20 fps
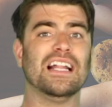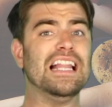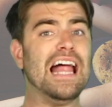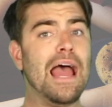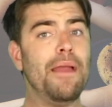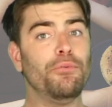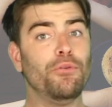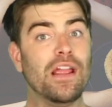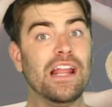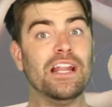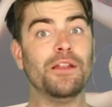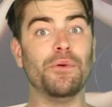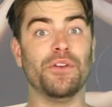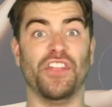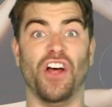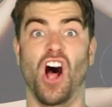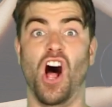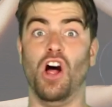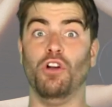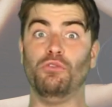Collaborating
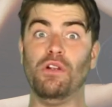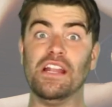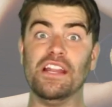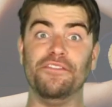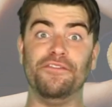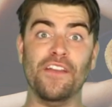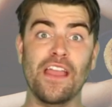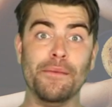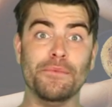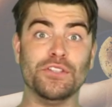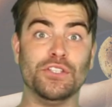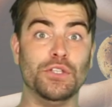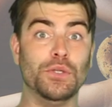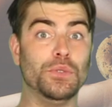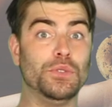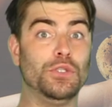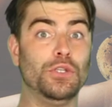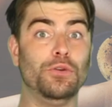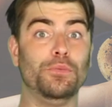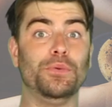with already famous
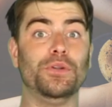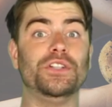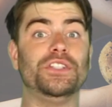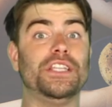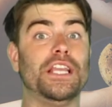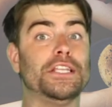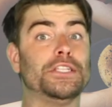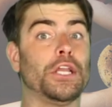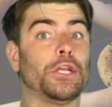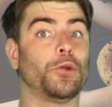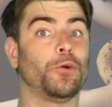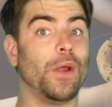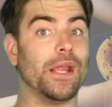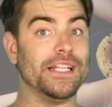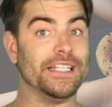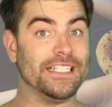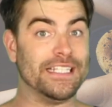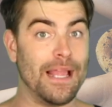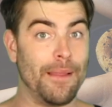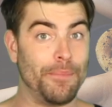YouTubers is a
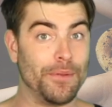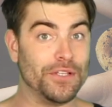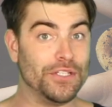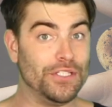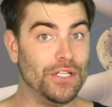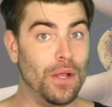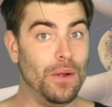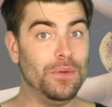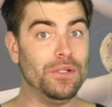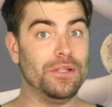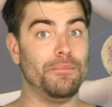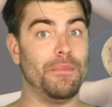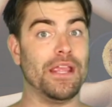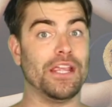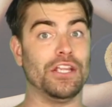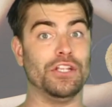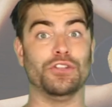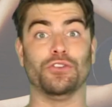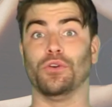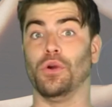great stepping stone to
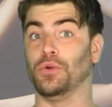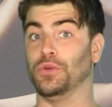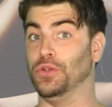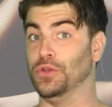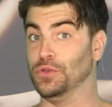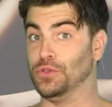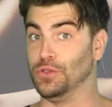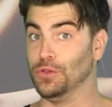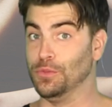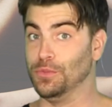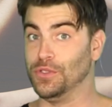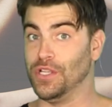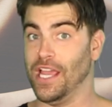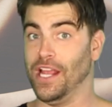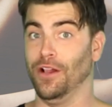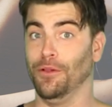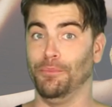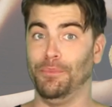making your own YouTube channel